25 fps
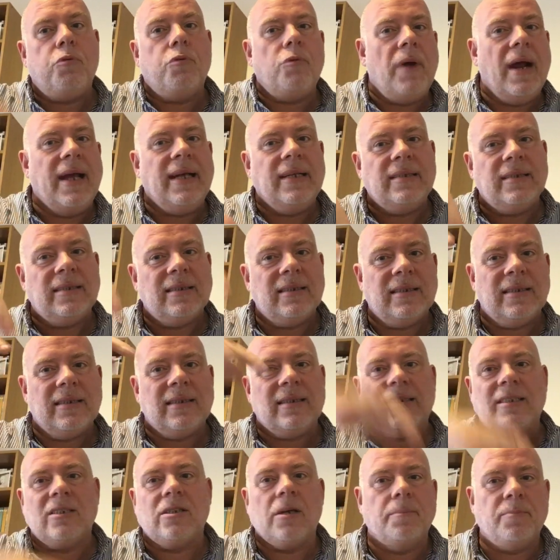press
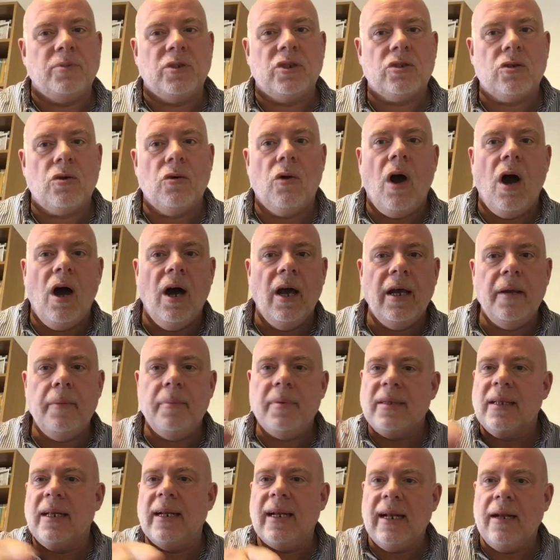subscribe
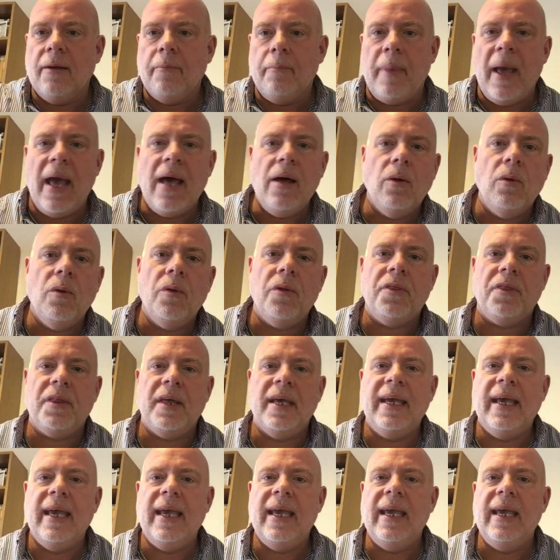and the little bell
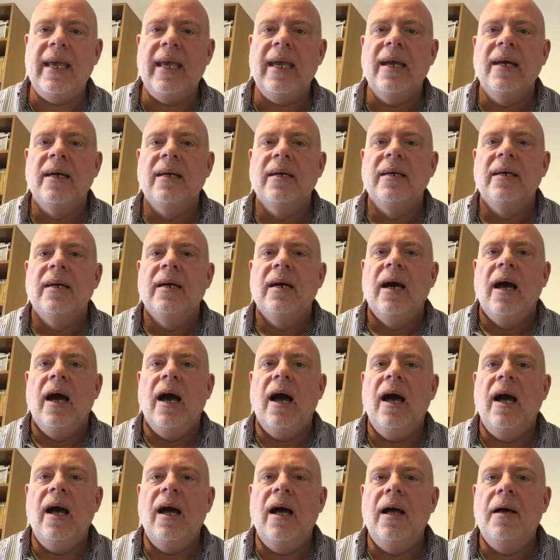thingy.
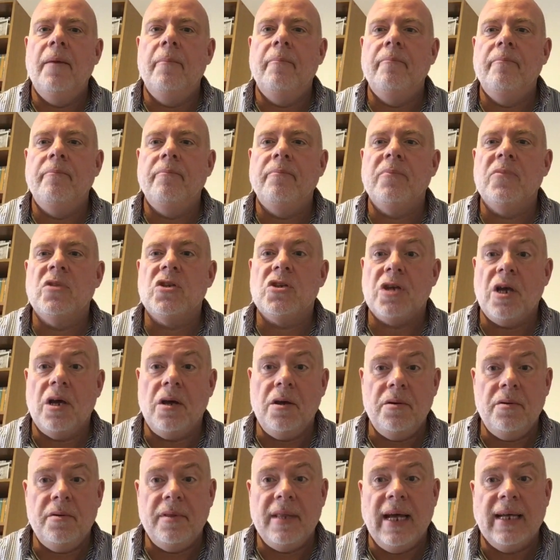
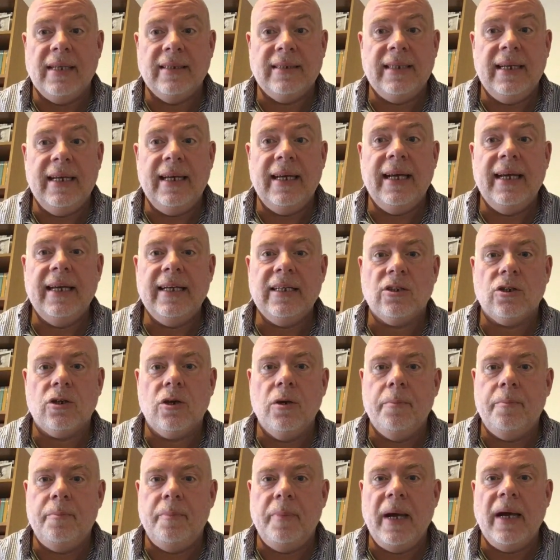So that's it. It's
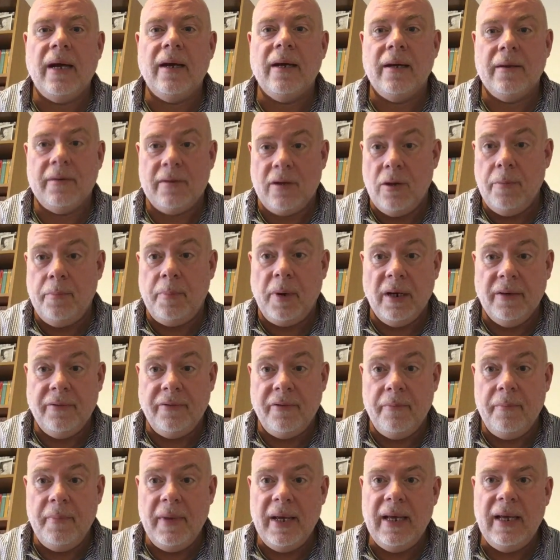goodbye
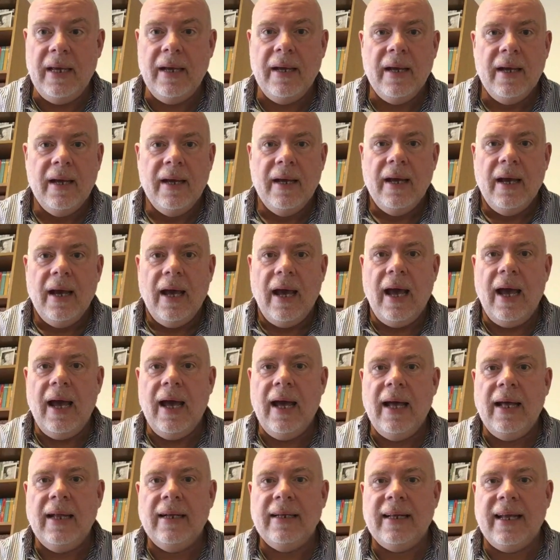from me,
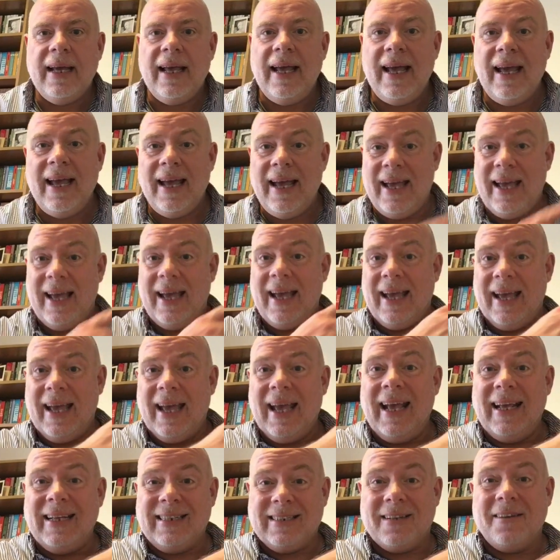and
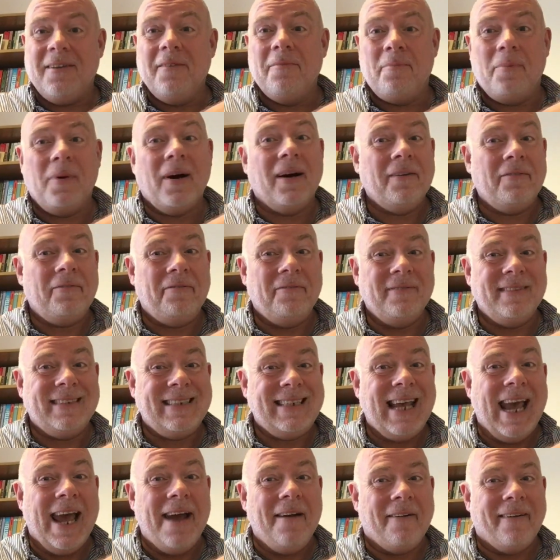it's goodbye from
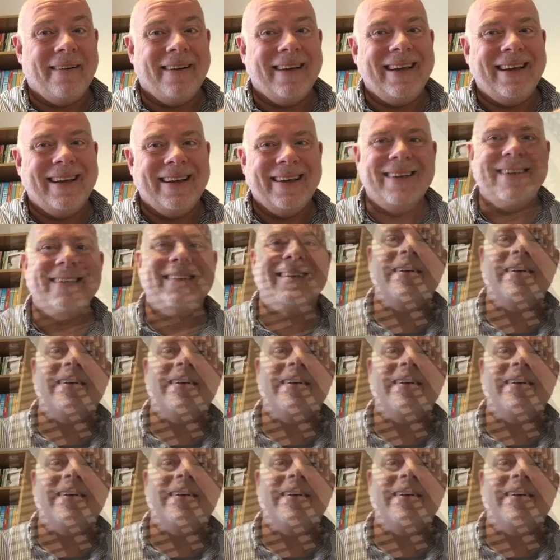Terry.